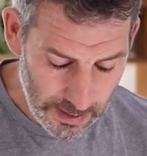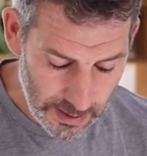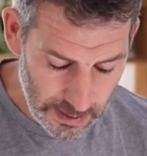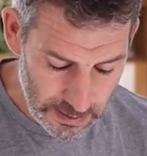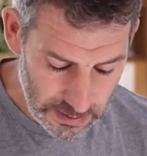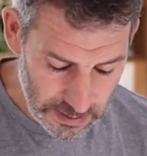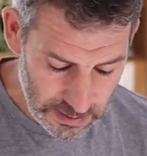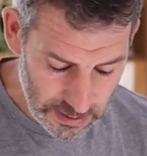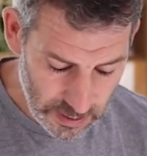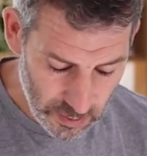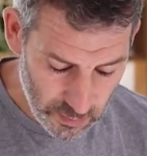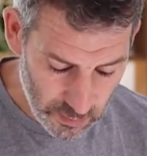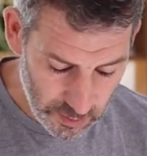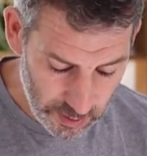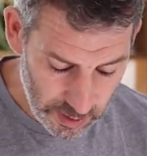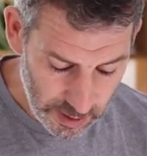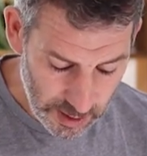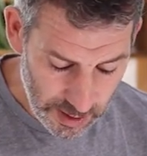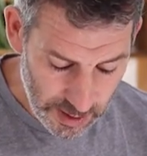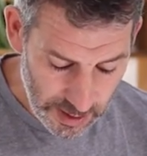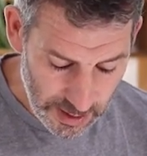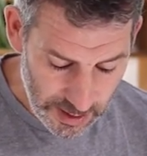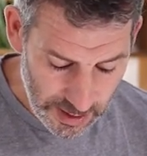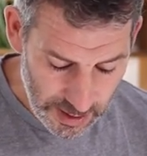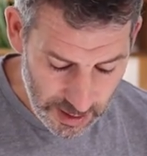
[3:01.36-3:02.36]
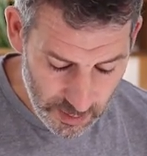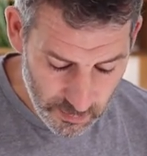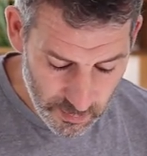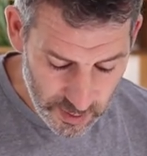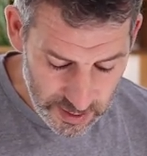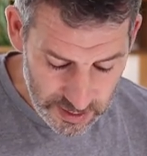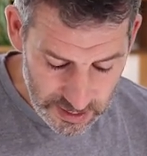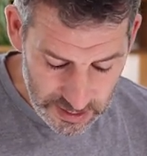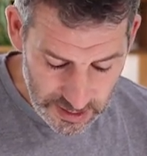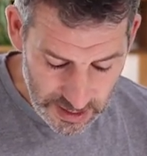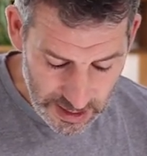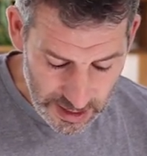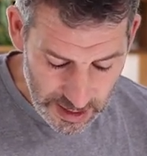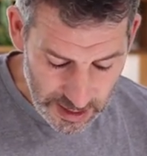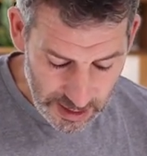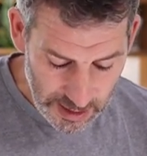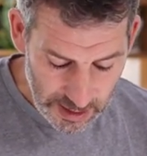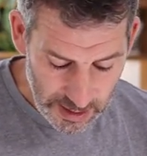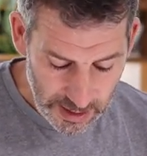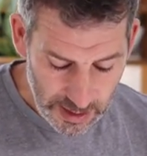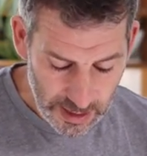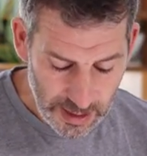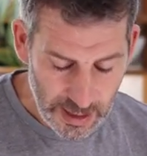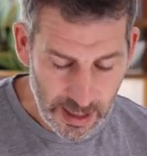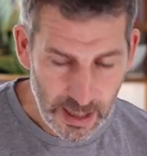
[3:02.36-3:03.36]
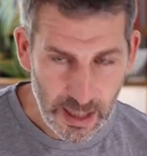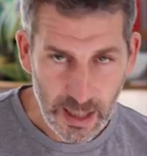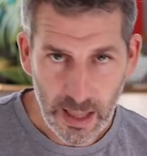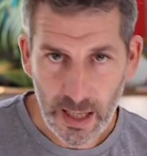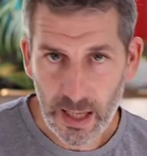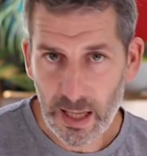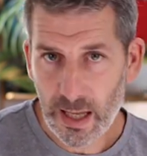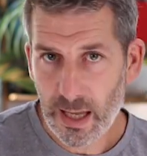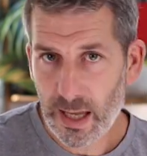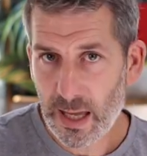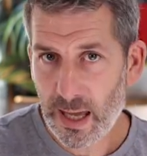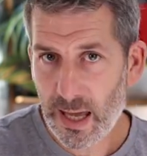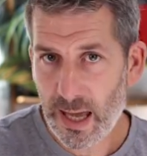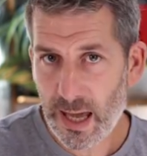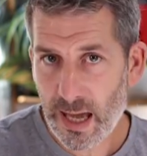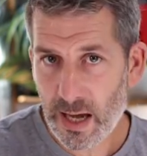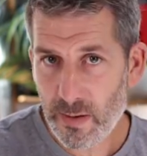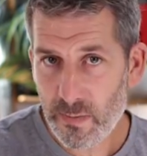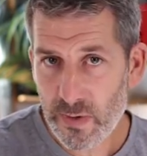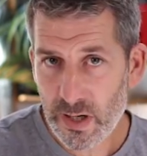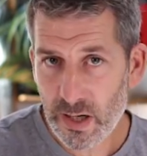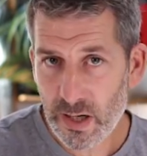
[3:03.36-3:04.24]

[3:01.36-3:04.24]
and so on. And we're saying how